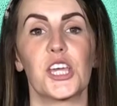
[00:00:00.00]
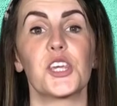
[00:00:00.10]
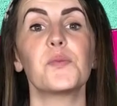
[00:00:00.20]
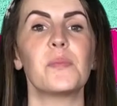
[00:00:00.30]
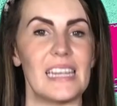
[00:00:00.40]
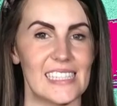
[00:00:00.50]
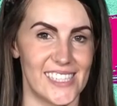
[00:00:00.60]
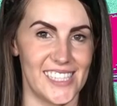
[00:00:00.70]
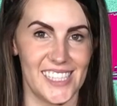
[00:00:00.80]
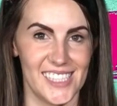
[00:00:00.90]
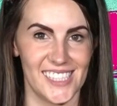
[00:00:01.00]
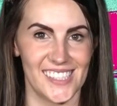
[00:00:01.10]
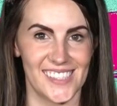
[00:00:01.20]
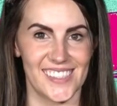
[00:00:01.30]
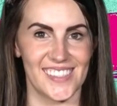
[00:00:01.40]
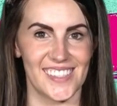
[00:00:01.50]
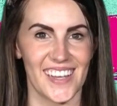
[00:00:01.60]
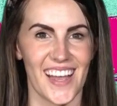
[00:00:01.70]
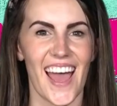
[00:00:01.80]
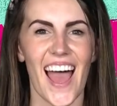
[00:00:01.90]
Humility.
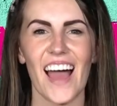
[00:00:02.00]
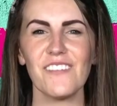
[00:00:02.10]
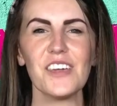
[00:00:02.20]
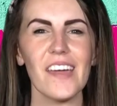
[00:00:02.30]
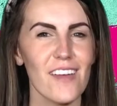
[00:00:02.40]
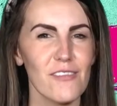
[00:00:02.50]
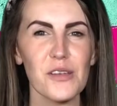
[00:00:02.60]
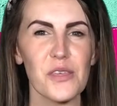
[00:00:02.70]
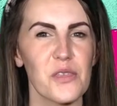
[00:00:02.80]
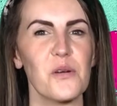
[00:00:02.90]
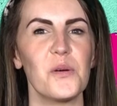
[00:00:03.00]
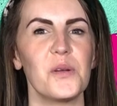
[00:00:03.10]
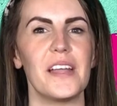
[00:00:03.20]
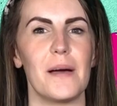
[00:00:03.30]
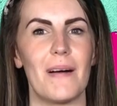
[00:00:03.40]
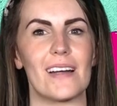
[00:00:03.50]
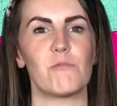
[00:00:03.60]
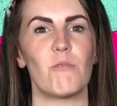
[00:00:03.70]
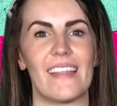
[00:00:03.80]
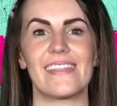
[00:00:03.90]
Have you ever thought about
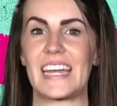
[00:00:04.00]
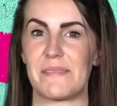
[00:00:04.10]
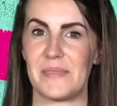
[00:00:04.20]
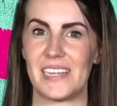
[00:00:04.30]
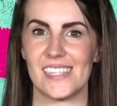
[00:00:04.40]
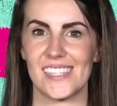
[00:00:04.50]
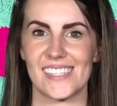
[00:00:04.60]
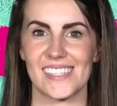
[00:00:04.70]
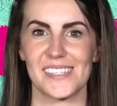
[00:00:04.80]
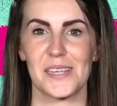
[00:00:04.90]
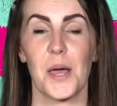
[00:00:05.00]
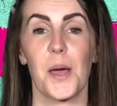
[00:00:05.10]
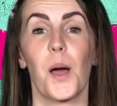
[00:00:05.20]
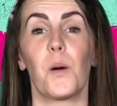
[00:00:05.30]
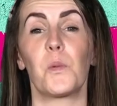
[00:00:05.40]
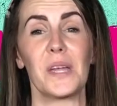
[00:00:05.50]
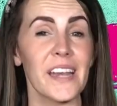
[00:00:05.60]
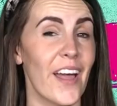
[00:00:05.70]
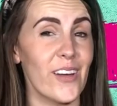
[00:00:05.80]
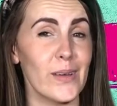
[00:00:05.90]
what that means? We
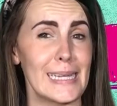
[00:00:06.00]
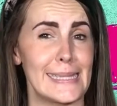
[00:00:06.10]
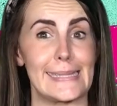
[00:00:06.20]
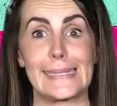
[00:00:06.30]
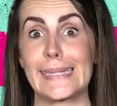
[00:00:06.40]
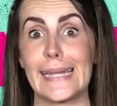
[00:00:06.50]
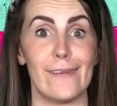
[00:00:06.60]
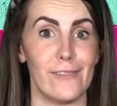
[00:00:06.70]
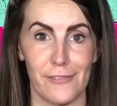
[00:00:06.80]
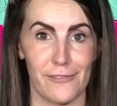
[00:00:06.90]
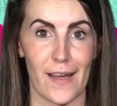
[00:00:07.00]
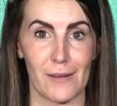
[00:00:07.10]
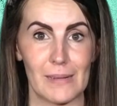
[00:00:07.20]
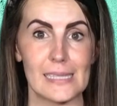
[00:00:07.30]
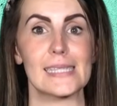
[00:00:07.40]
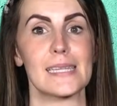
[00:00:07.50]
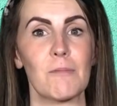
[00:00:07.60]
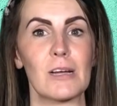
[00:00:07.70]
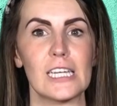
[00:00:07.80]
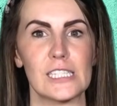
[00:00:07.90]
know it's never fun when
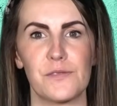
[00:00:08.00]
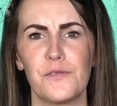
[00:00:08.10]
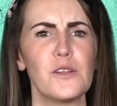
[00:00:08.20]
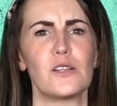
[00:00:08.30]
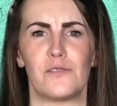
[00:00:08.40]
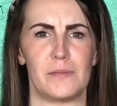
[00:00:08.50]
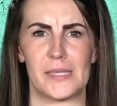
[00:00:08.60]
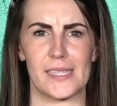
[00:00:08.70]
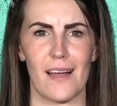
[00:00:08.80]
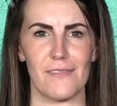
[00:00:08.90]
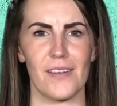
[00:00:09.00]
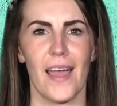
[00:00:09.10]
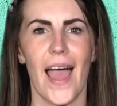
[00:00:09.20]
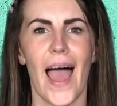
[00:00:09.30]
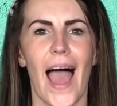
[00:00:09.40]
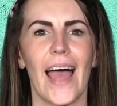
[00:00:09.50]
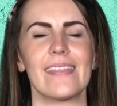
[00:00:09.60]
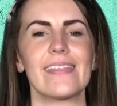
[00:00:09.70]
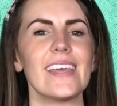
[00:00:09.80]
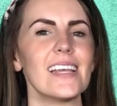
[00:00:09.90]
someone is full of himself
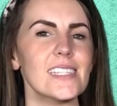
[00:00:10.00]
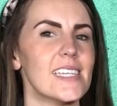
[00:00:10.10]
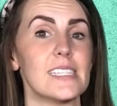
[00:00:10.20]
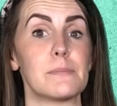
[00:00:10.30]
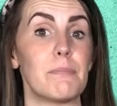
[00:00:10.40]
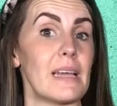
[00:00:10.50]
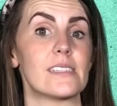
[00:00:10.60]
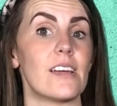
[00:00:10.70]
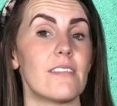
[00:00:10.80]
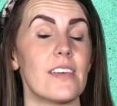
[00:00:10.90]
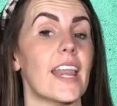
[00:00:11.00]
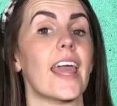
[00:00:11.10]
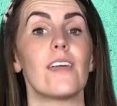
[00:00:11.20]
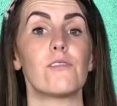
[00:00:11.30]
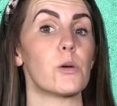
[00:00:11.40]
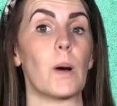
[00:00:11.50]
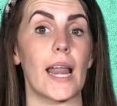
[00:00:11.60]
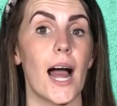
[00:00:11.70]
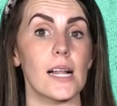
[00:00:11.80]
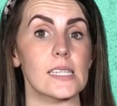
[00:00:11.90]
and thinks he's better than
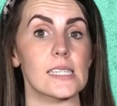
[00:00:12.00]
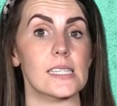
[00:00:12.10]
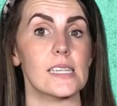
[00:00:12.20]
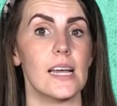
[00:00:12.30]
everyone else.